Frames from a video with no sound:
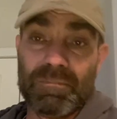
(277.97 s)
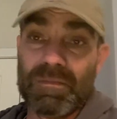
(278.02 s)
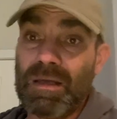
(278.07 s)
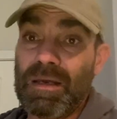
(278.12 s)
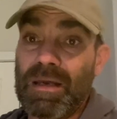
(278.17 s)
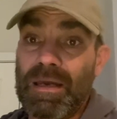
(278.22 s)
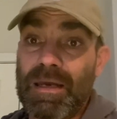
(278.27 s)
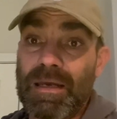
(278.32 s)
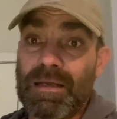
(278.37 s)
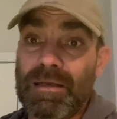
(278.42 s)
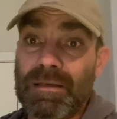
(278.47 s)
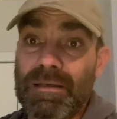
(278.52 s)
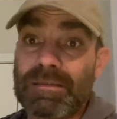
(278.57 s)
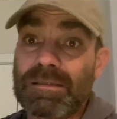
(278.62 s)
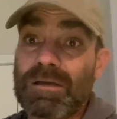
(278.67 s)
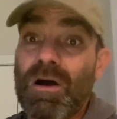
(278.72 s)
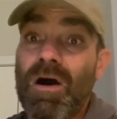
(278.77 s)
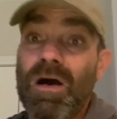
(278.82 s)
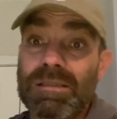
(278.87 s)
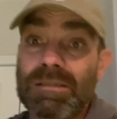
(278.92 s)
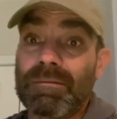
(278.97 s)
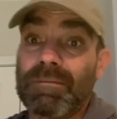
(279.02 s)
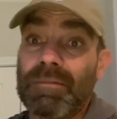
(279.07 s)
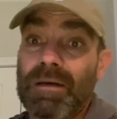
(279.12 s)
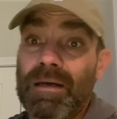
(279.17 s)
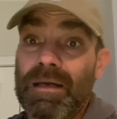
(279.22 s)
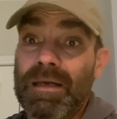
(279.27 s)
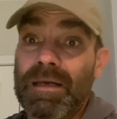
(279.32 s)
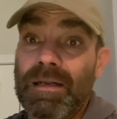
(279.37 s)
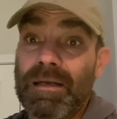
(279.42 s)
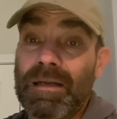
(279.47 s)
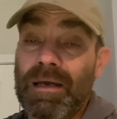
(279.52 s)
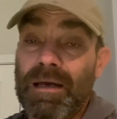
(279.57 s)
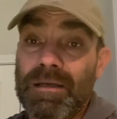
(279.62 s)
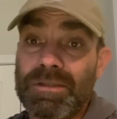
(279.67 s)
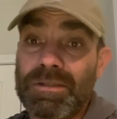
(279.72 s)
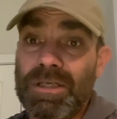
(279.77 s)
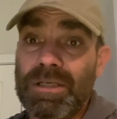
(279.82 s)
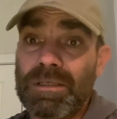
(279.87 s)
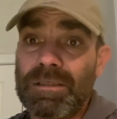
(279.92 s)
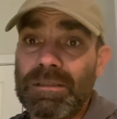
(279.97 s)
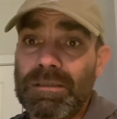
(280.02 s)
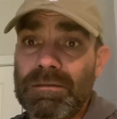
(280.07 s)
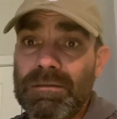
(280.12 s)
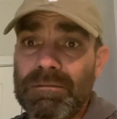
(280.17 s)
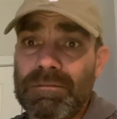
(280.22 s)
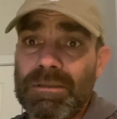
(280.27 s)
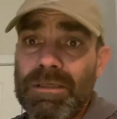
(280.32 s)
It's awesome, and she's